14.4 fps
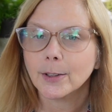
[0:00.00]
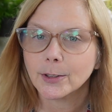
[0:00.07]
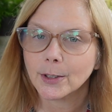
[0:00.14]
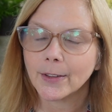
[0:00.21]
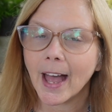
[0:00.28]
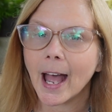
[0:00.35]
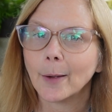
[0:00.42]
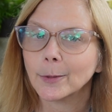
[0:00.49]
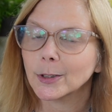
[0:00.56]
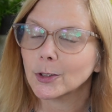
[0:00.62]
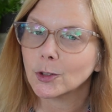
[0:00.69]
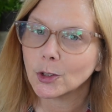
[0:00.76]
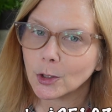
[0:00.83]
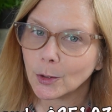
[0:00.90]
So that
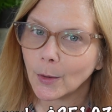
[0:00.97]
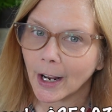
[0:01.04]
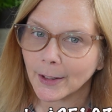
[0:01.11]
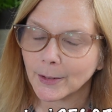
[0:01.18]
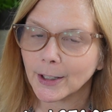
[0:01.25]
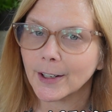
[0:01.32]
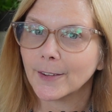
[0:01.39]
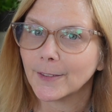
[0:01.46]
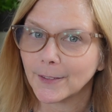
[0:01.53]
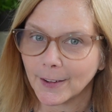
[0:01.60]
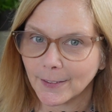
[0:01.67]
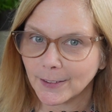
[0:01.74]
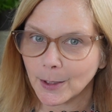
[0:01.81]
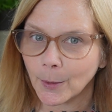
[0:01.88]
was
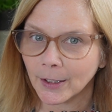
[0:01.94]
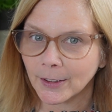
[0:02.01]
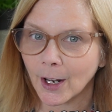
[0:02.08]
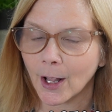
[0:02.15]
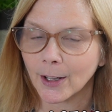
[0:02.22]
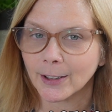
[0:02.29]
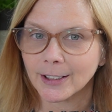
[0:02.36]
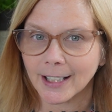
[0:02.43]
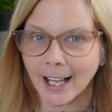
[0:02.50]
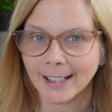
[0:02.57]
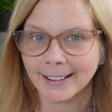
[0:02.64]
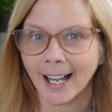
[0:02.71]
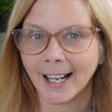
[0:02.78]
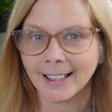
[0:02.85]

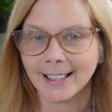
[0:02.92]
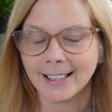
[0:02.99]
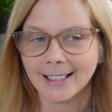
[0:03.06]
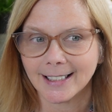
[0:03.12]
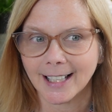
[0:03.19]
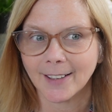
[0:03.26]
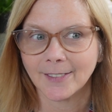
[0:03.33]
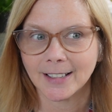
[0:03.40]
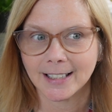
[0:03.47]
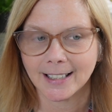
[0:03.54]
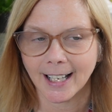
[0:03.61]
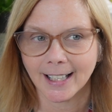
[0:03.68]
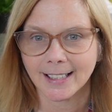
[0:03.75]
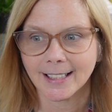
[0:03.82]

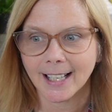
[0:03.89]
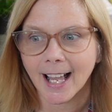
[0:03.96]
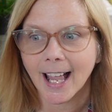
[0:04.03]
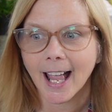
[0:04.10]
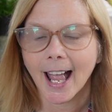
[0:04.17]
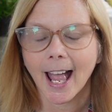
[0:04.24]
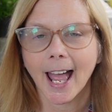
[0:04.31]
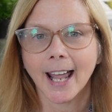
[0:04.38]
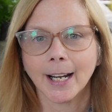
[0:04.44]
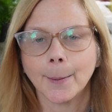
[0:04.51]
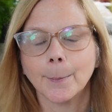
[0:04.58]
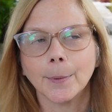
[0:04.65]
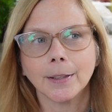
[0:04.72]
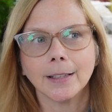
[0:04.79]
$251.97, and
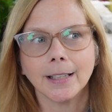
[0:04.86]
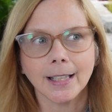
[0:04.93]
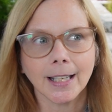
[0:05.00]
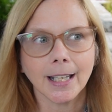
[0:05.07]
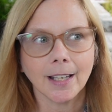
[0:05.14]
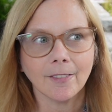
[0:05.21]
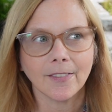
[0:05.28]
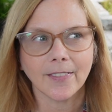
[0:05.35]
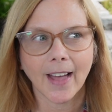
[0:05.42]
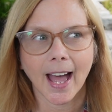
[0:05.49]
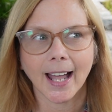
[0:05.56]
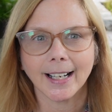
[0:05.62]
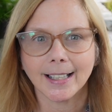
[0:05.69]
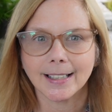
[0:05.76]
I believe
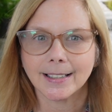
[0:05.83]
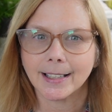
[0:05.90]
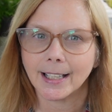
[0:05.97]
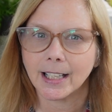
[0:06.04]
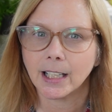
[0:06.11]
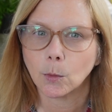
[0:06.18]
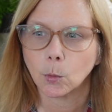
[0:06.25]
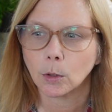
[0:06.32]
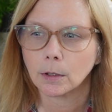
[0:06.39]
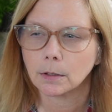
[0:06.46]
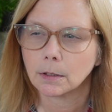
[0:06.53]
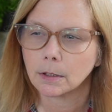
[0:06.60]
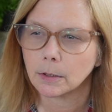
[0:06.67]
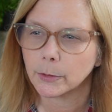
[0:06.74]
that is
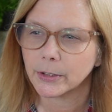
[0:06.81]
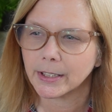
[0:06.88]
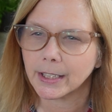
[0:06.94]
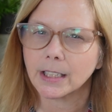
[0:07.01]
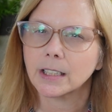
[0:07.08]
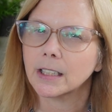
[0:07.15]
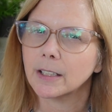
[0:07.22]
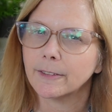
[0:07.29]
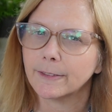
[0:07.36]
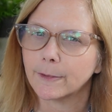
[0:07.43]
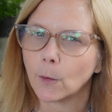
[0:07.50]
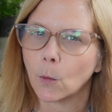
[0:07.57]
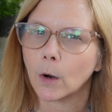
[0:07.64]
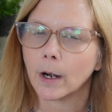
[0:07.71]
equal to
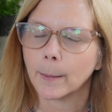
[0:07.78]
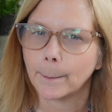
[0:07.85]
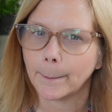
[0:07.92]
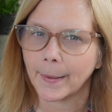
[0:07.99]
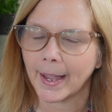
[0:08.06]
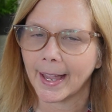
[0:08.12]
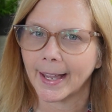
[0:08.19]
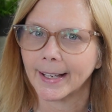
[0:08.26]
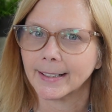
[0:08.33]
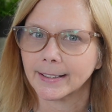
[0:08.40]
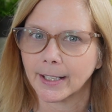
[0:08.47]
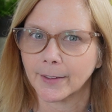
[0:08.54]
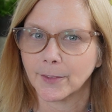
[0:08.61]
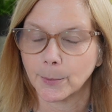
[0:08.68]
64
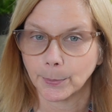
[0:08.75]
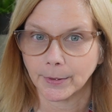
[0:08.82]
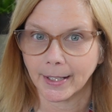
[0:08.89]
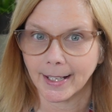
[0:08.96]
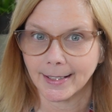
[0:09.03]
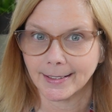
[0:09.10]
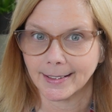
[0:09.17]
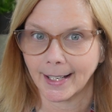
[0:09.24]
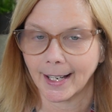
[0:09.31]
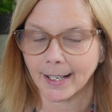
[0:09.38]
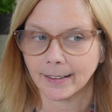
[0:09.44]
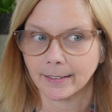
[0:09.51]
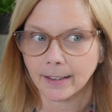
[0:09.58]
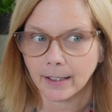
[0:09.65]
bags of the play
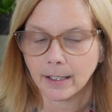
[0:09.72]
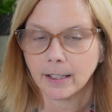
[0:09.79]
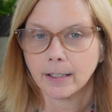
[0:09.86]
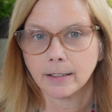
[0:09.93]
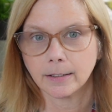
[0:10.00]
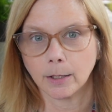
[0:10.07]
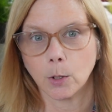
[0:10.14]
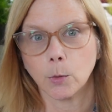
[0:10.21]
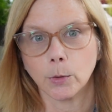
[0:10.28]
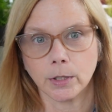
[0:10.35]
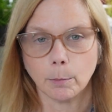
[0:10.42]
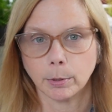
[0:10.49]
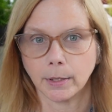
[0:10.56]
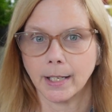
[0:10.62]
sand. So it
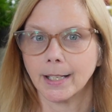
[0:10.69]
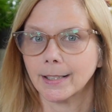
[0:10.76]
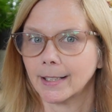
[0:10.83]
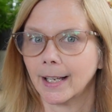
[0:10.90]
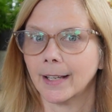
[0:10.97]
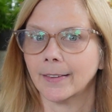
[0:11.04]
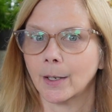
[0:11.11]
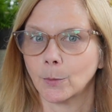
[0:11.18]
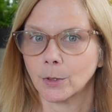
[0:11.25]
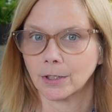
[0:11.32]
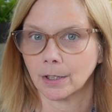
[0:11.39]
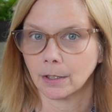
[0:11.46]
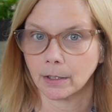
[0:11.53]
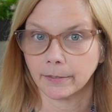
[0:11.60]
was play sand that was
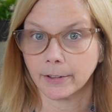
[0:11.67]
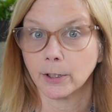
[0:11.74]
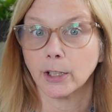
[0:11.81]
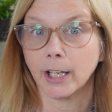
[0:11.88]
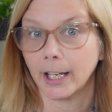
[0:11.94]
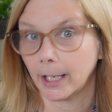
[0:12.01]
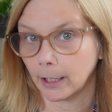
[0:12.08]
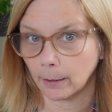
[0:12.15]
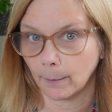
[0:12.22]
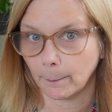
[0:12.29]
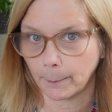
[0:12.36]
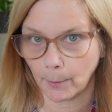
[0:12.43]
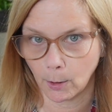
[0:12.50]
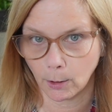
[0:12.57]
delivered in
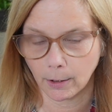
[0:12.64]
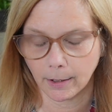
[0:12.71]
bulk.